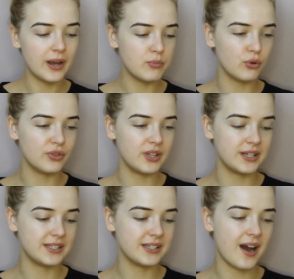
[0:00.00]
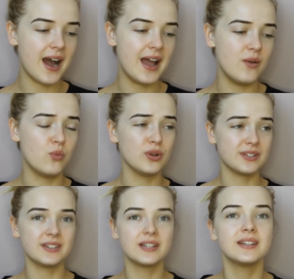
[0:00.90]
Now, when I bought this,
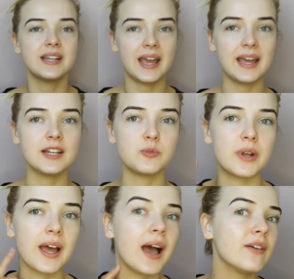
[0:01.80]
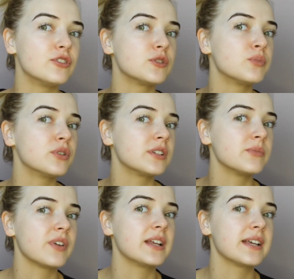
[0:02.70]
I wasn't tanned, but I have
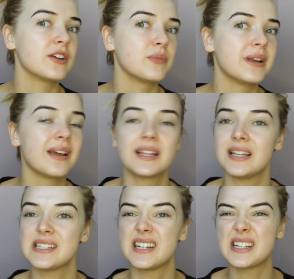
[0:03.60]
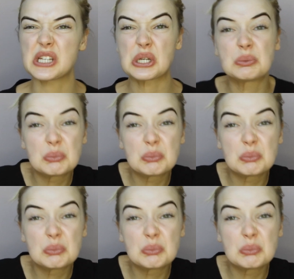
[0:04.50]
just put some fake tan on my neck last night,